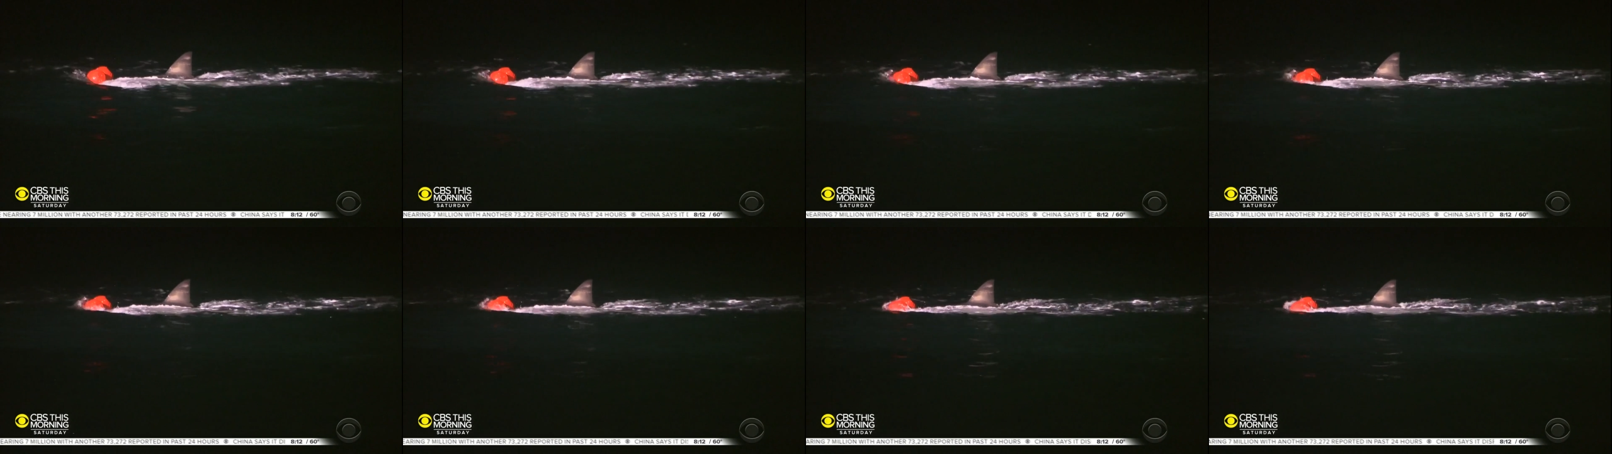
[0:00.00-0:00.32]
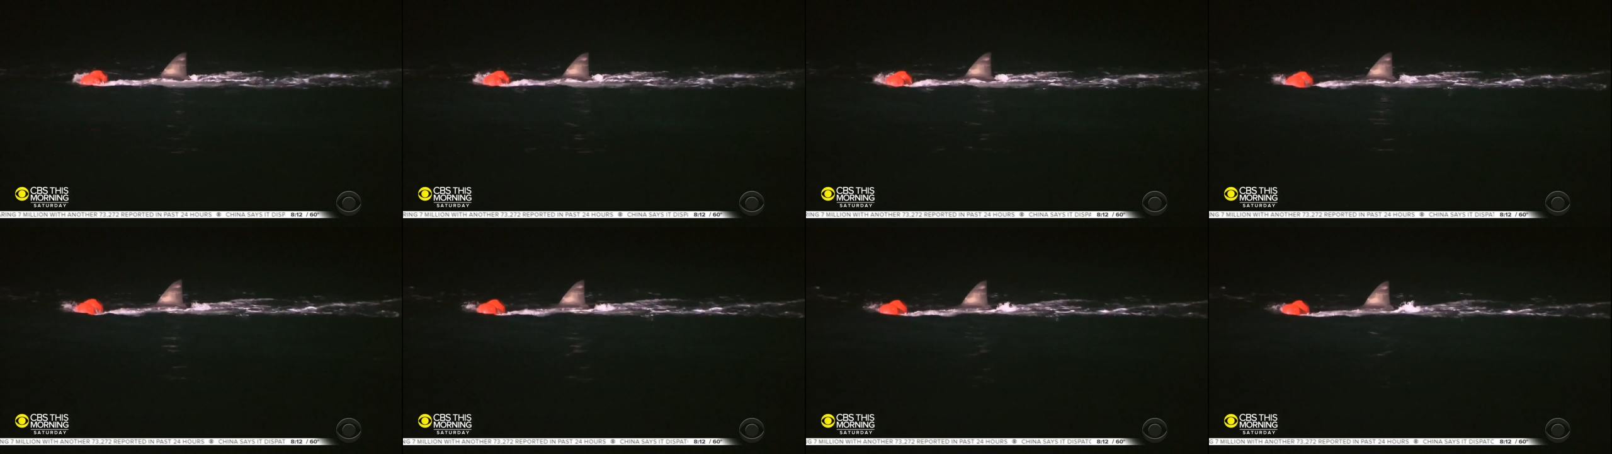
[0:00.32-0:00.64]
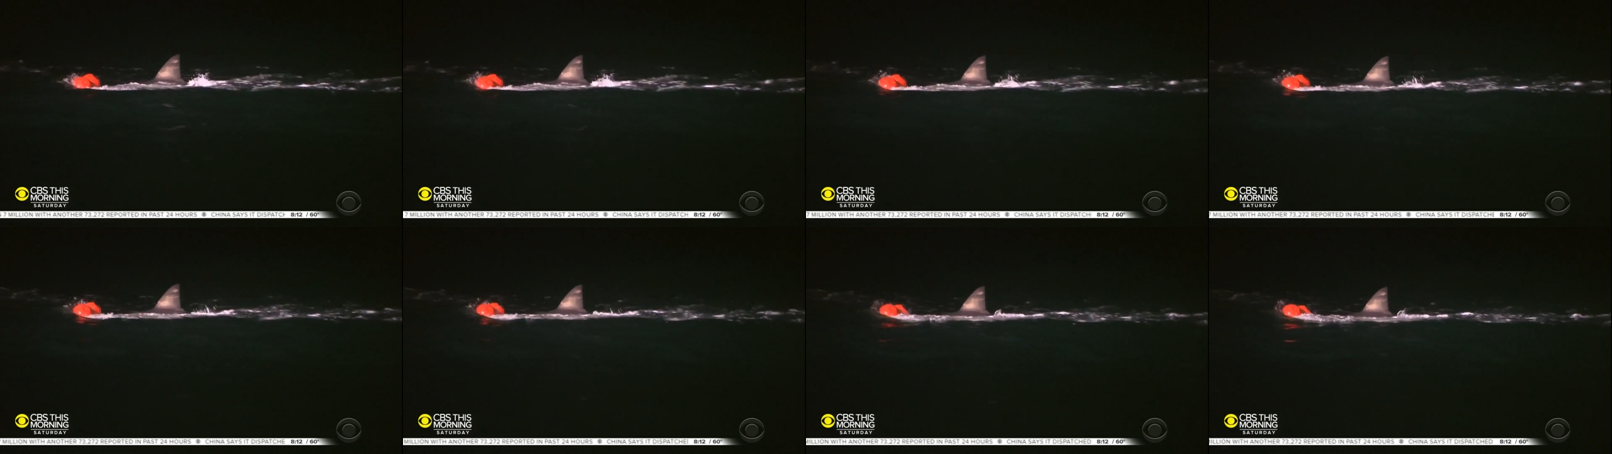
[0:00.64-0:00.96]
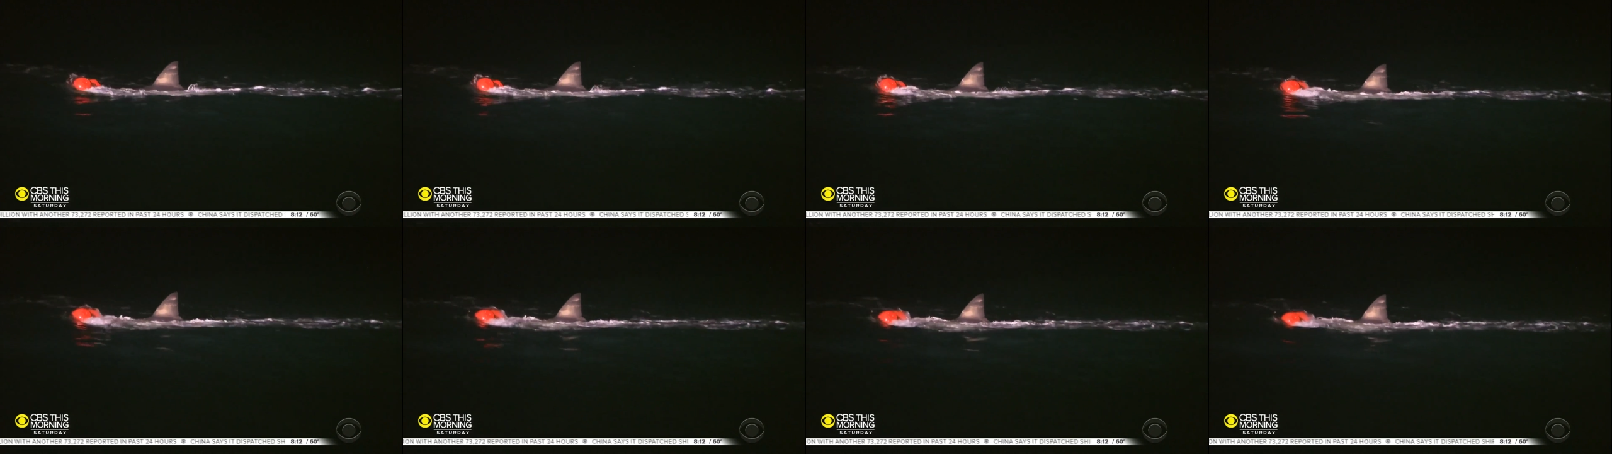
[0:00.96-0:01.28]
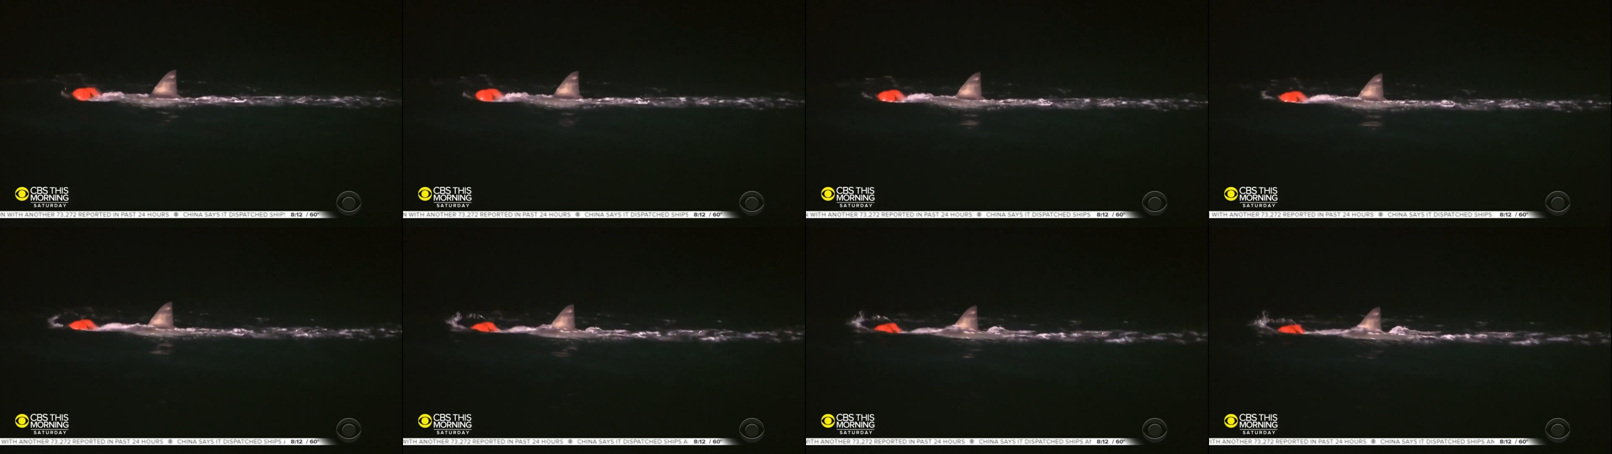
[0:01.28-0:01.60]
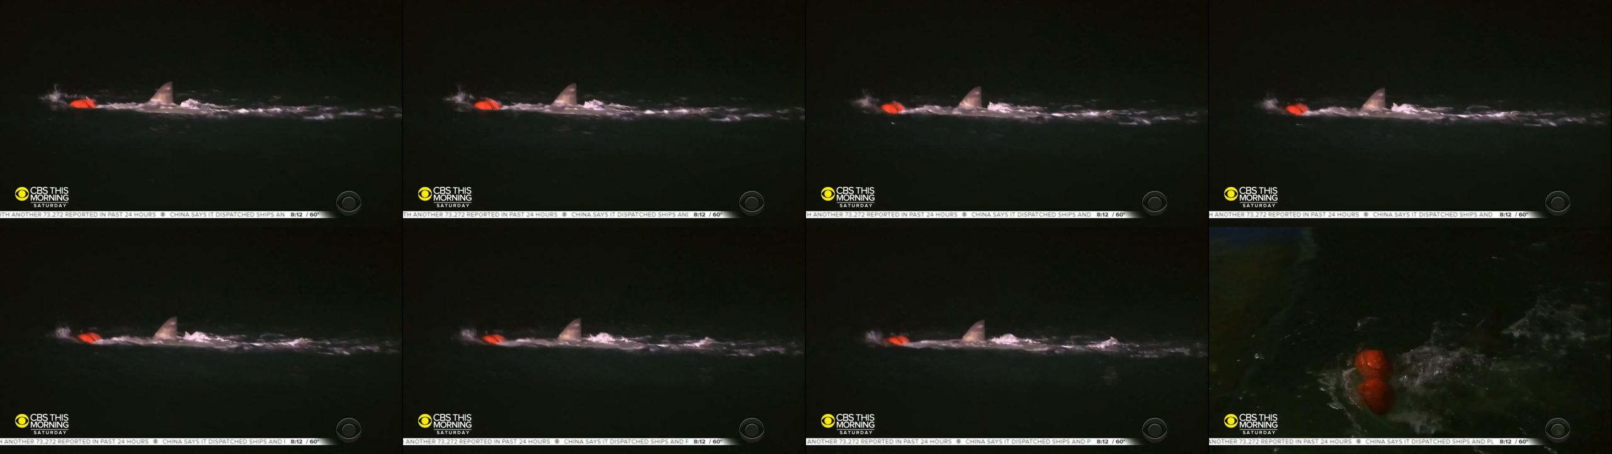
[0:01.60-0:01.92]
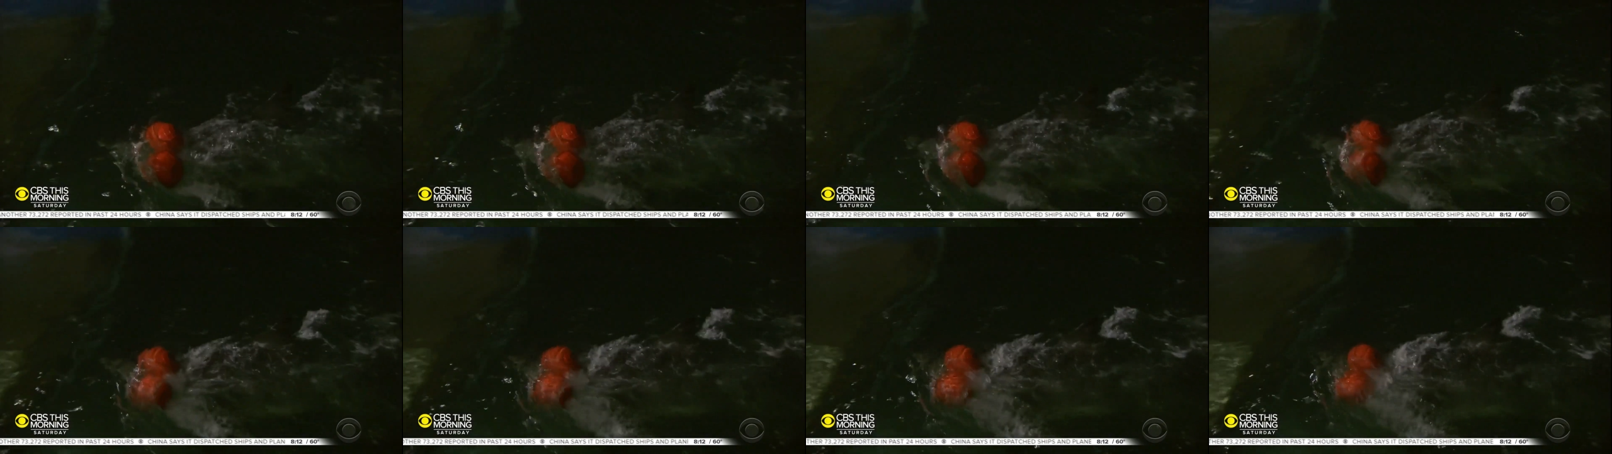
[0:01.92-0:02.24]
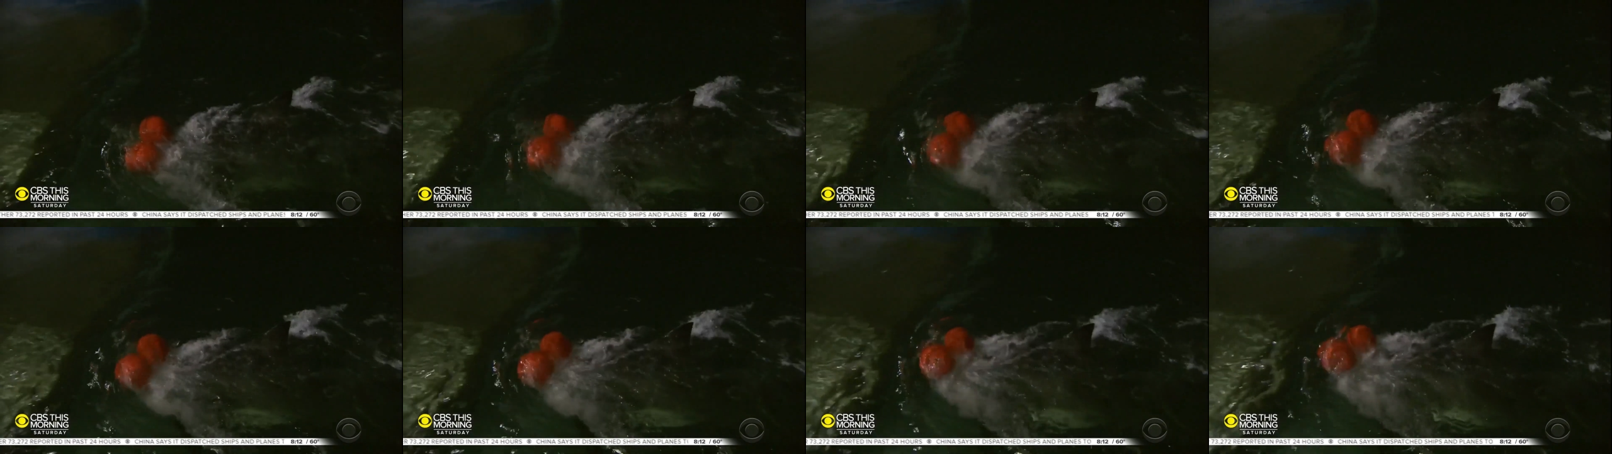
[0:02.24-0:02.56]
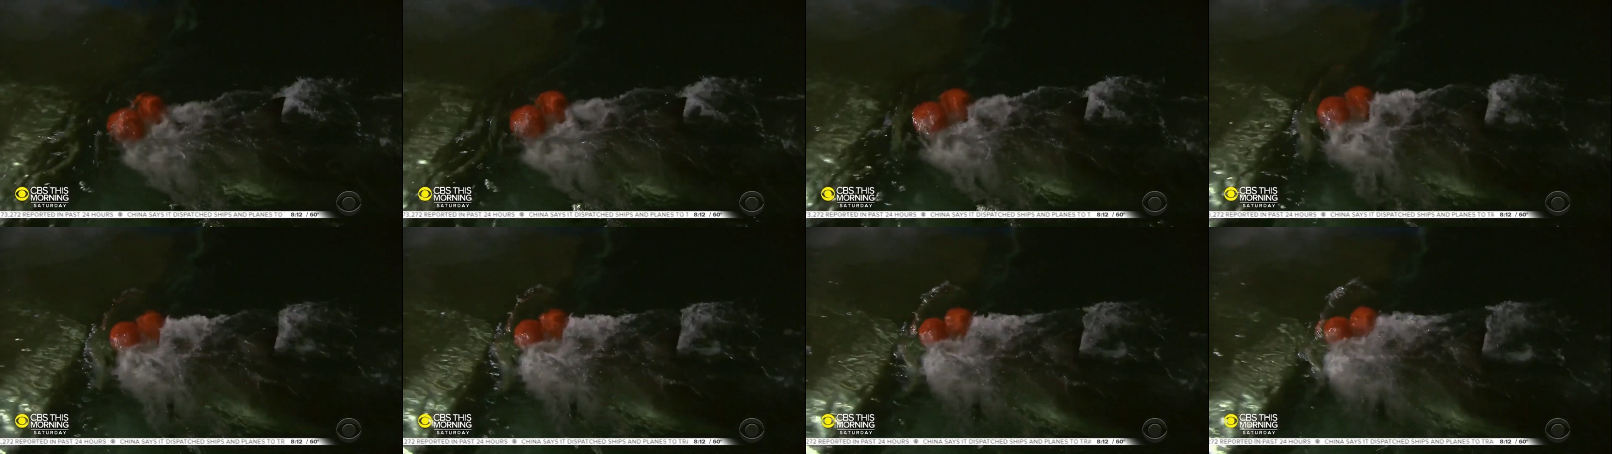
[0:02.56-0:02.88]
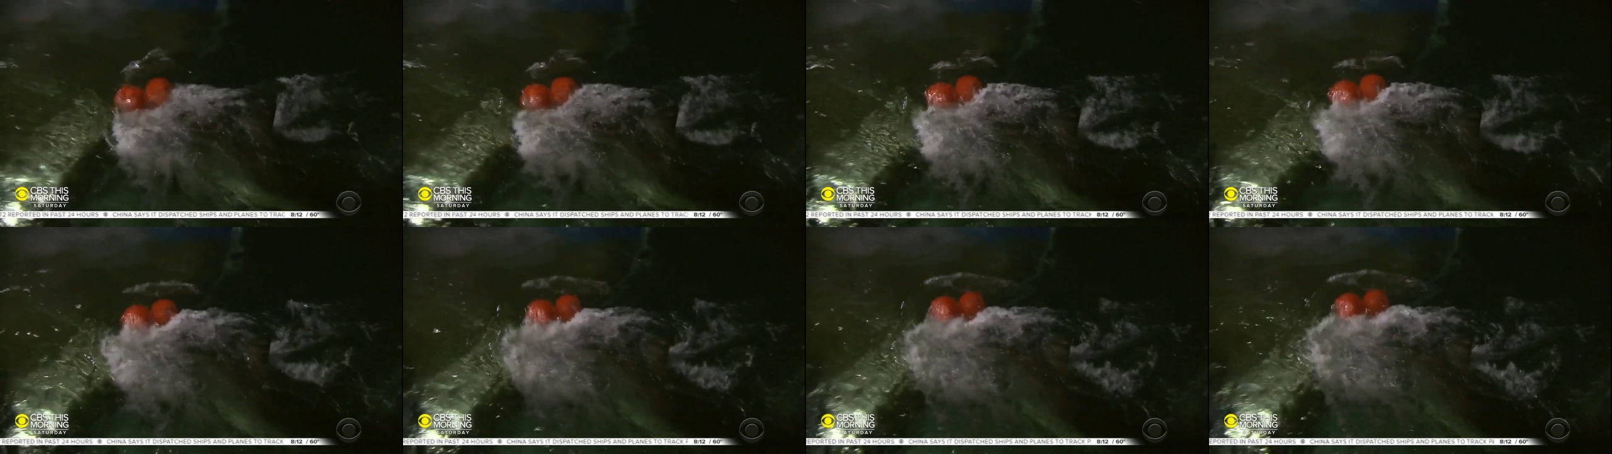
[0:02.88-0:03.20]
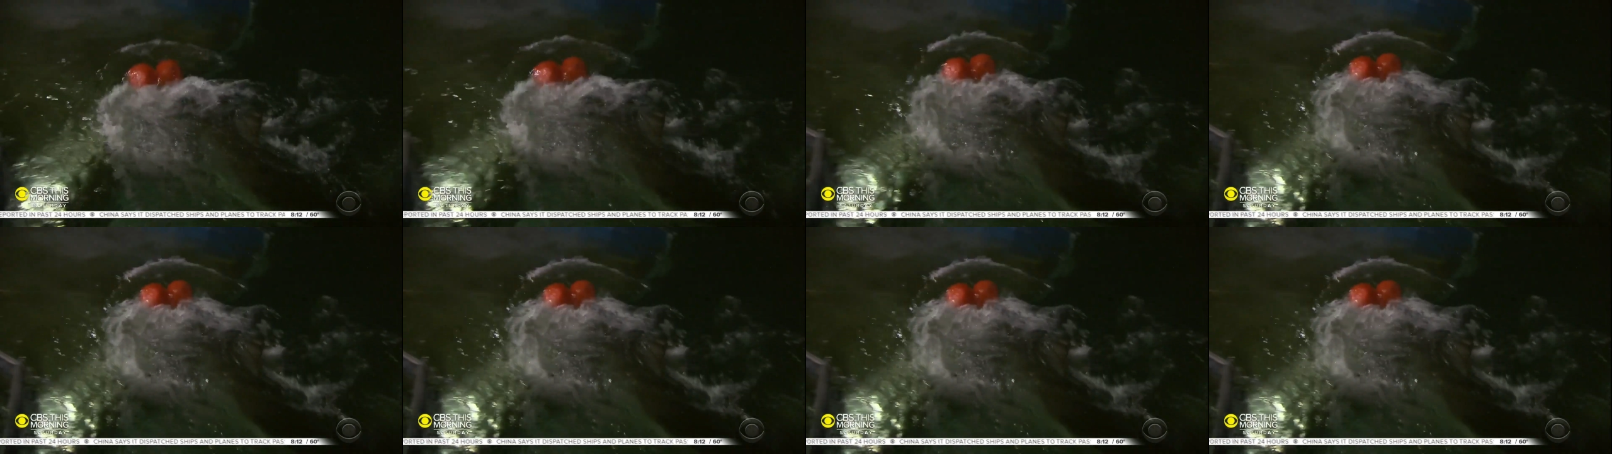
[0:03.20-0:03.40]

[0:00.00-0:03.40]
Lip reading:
(no speaker visible)